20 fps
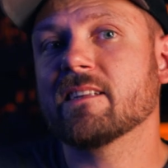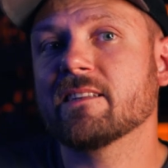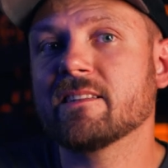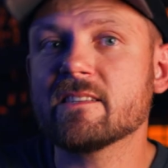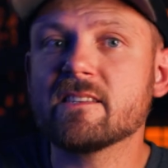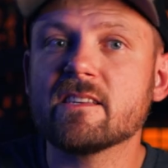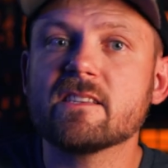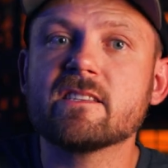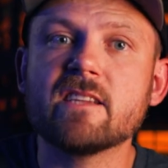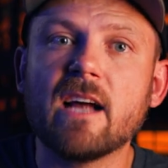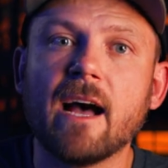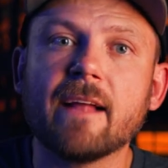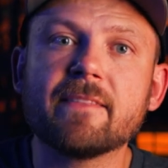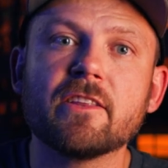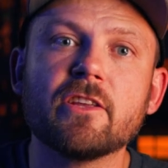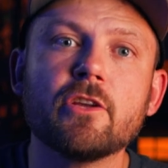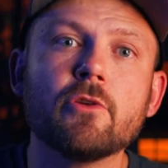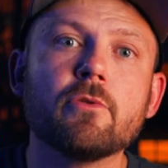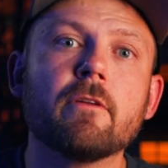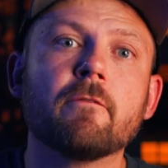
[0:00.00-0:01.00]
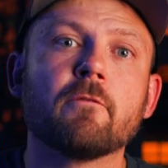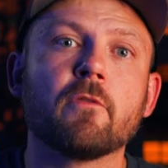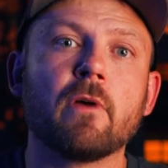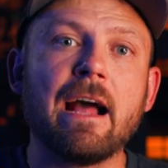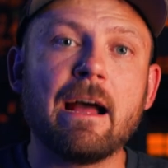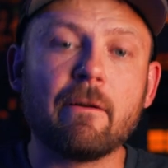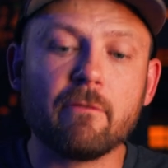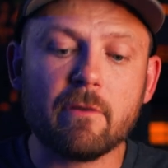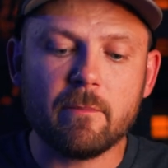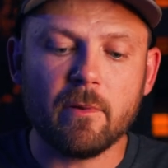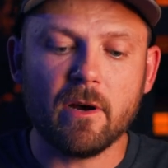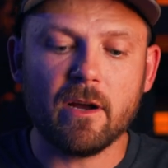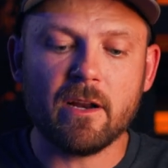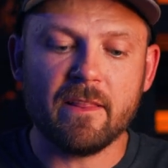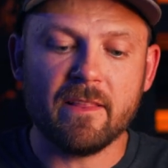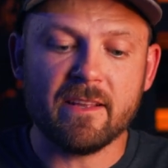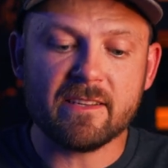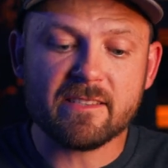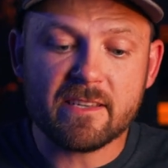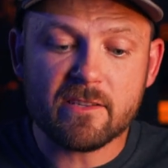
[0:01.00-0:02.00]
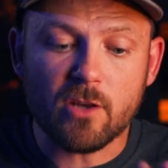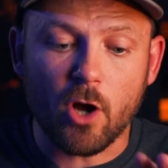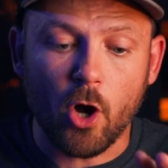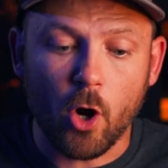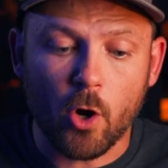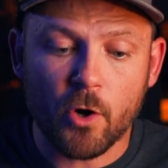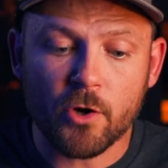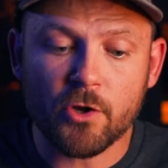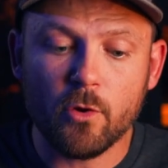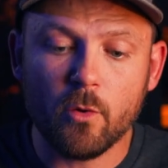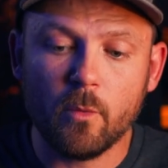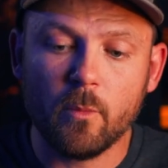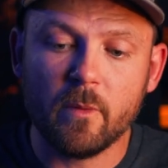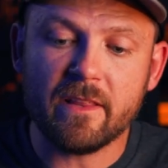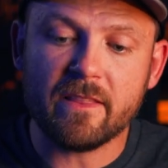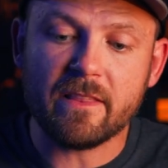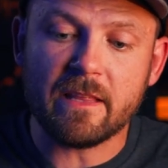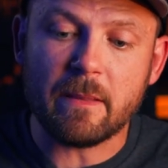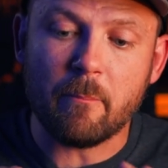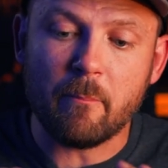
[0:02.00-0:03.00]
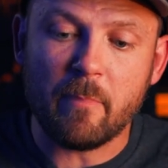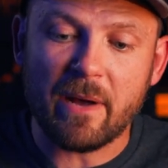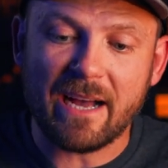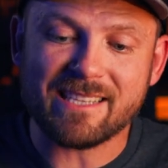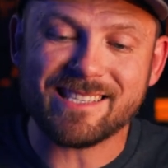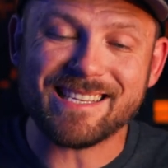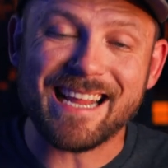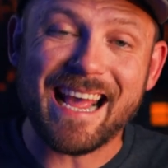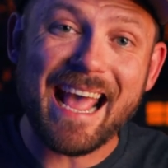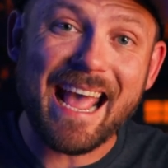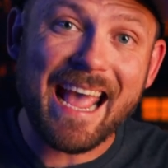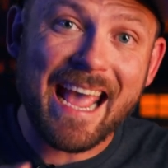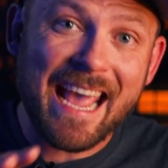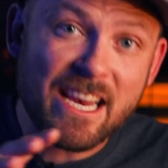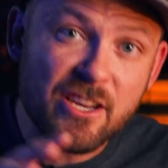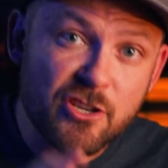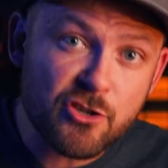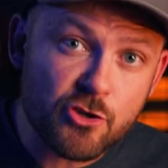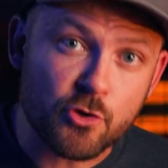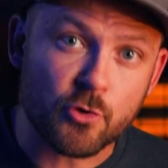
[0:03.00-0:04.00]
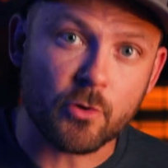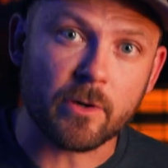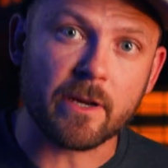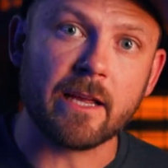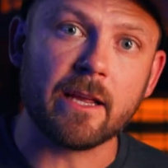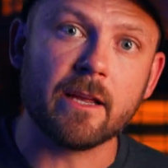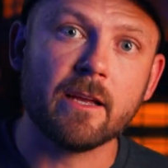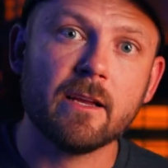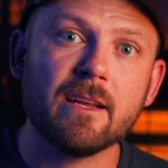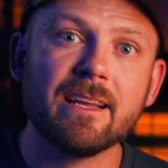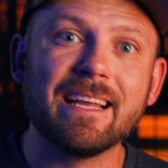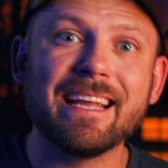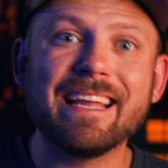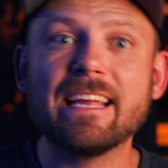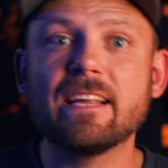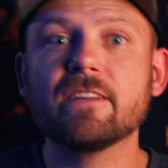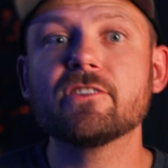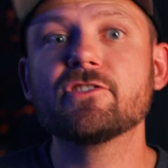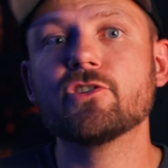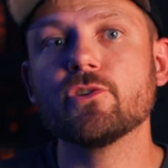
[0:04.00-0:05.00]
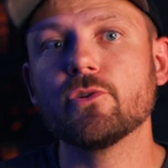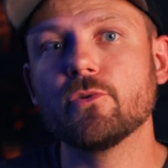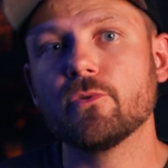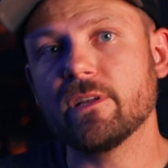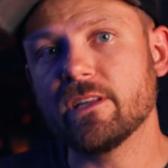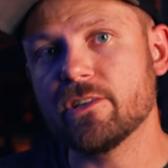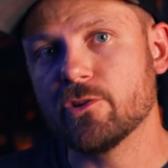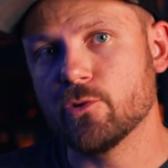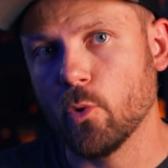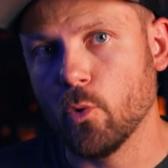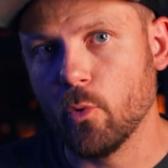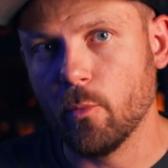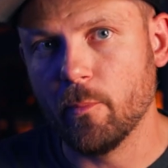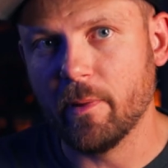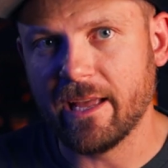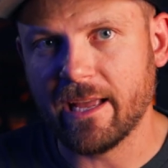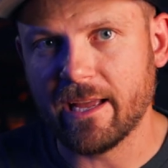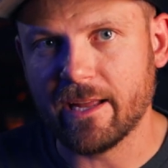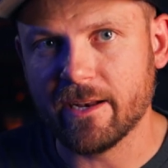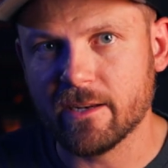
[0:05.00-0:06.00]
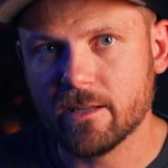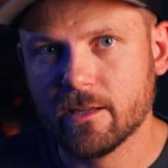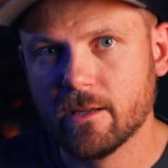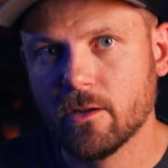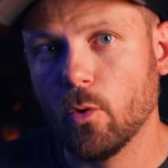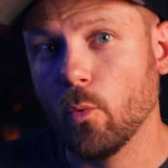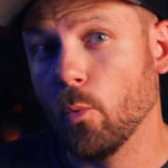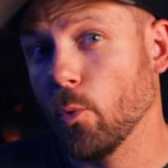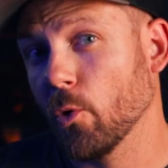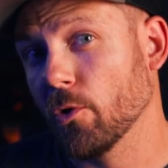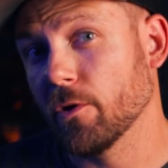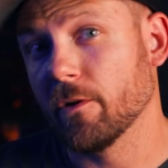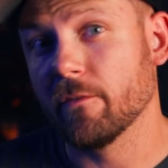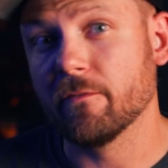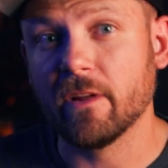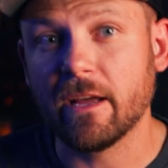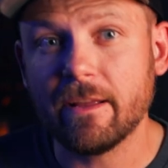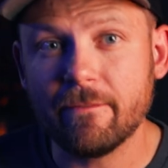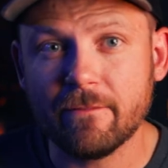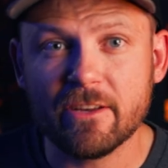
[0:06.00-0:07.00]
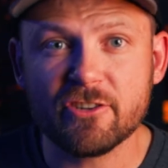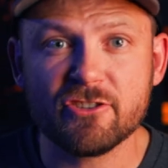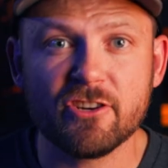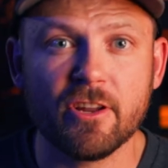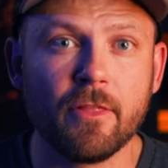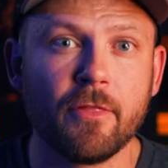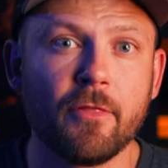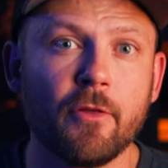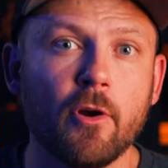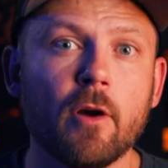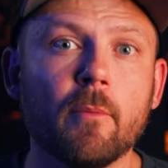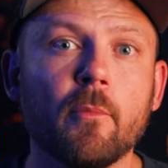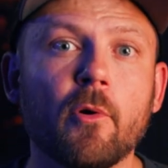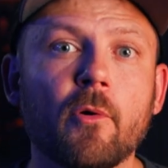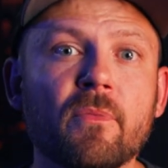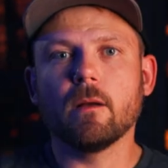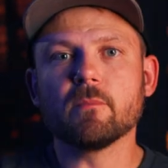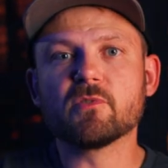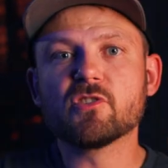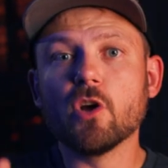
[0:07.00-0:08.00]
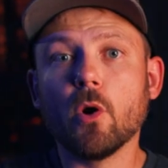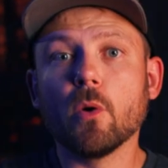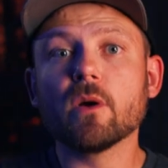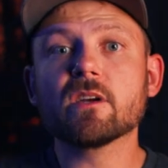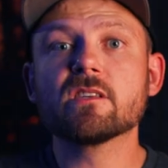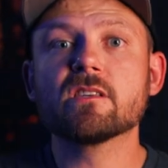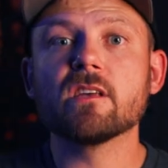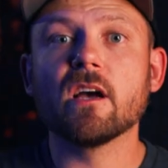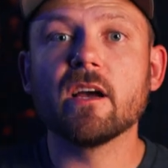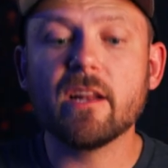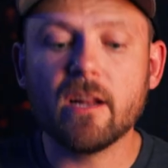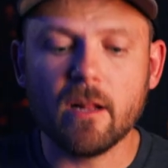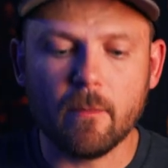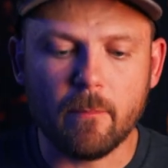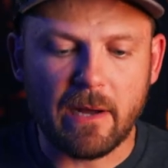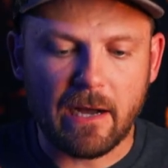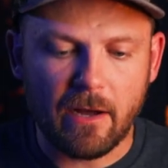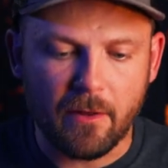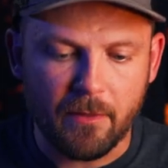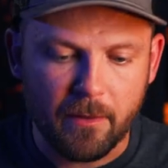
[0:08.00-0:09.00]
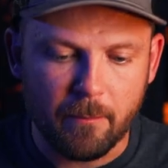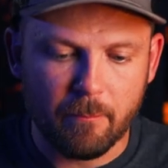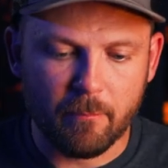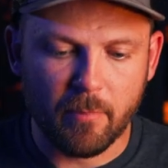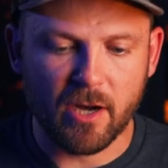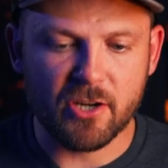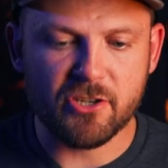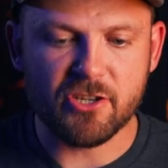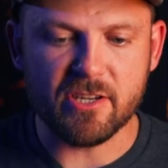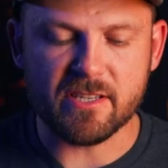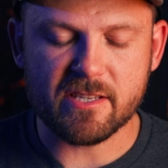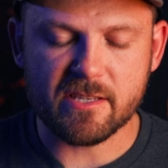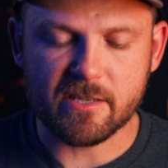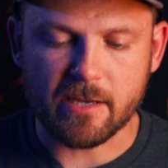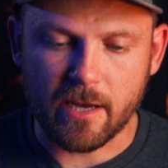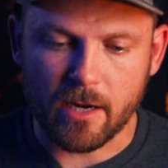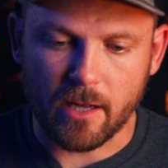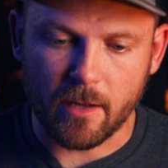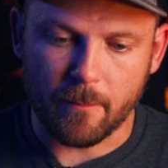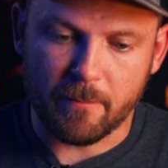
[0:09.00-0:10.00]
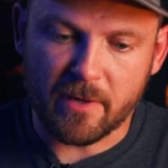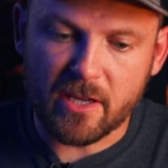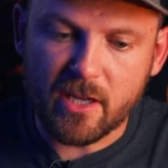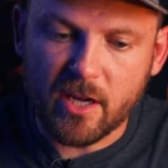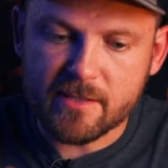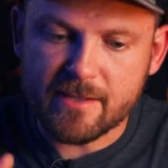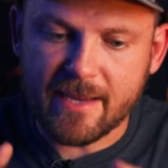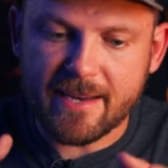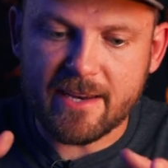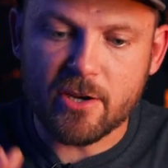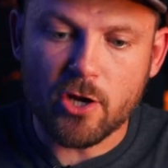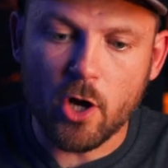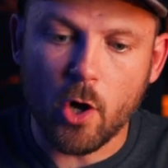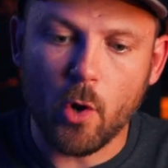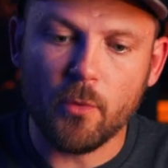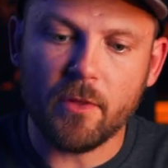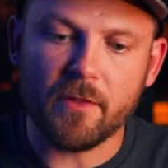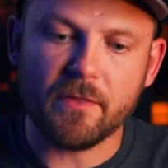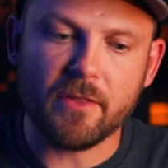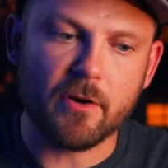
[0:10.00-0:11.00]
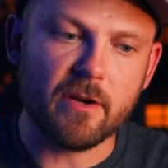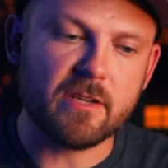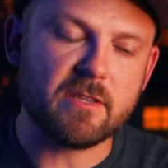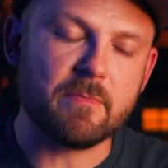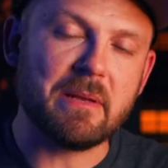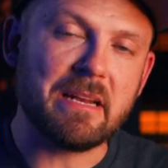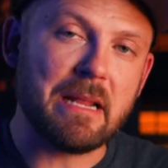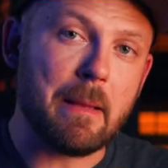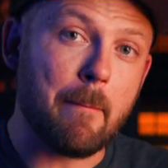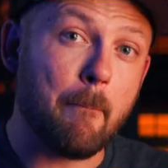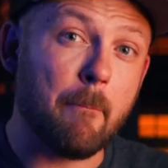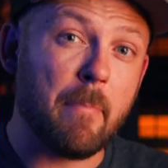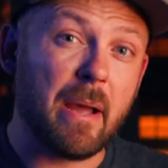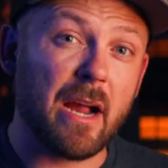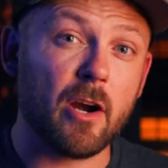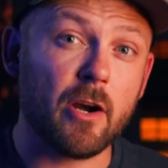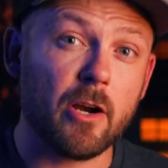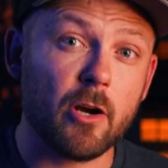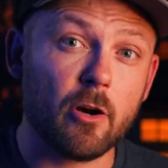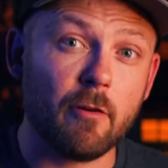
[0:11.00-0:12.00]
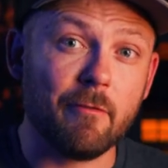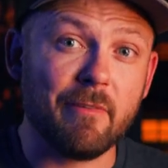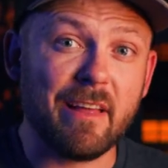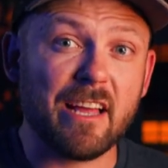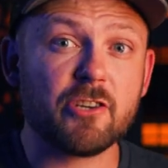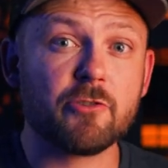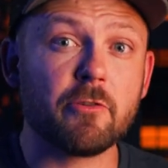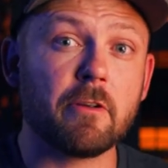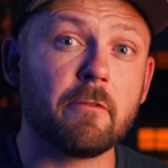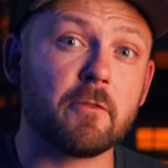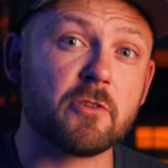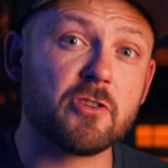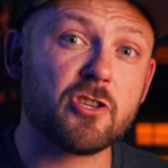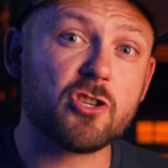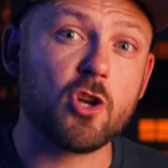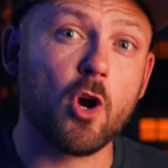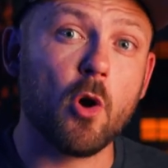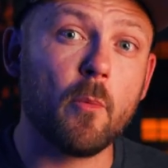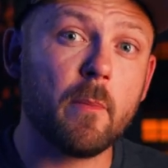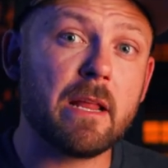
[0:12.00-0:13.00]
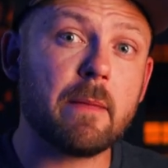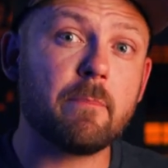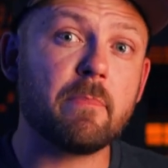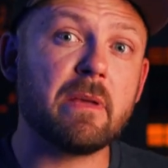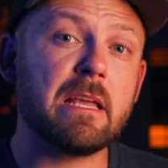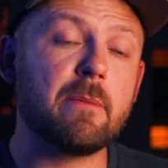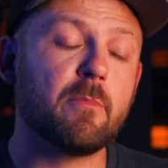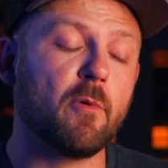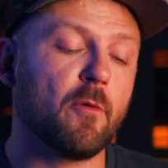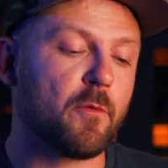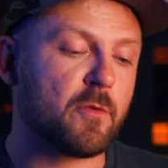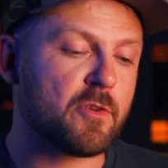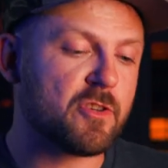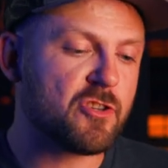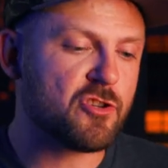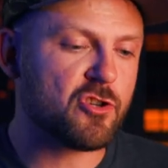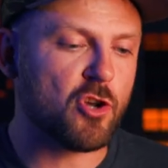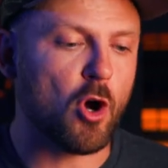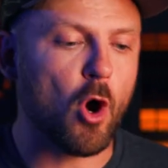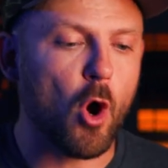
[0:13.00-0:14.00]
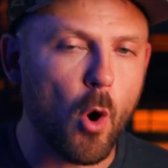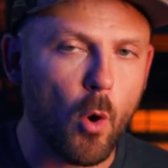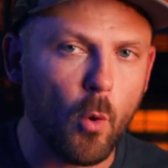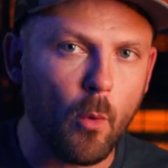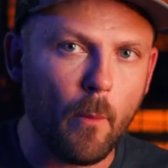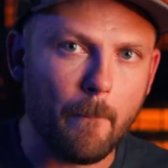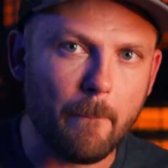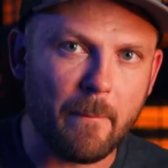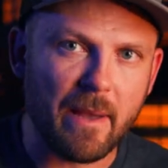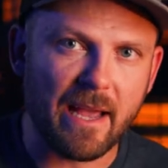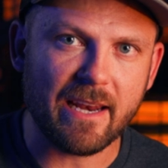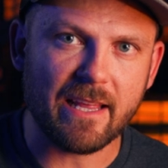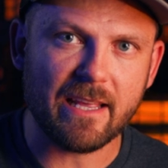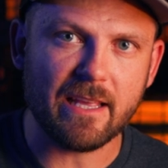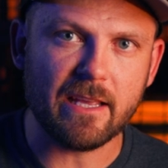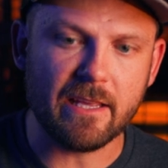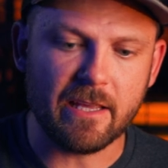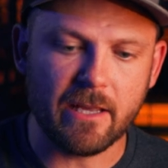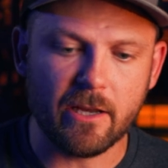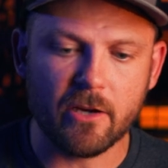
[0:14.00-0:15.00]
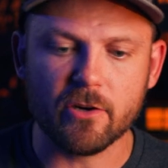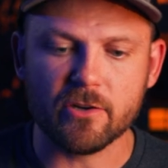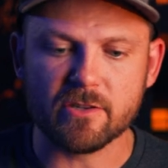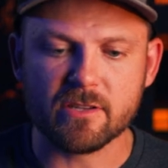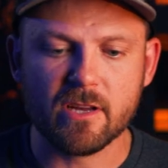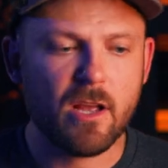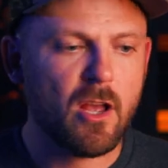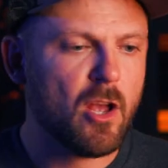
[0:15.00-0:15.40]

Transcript: that this is not the unit for everybody, this is arguably the best entry into the dual band world of night vision and thermal. I'm so excited about the budget setup because I know that there has been a barrier of entry for so many people for so many years.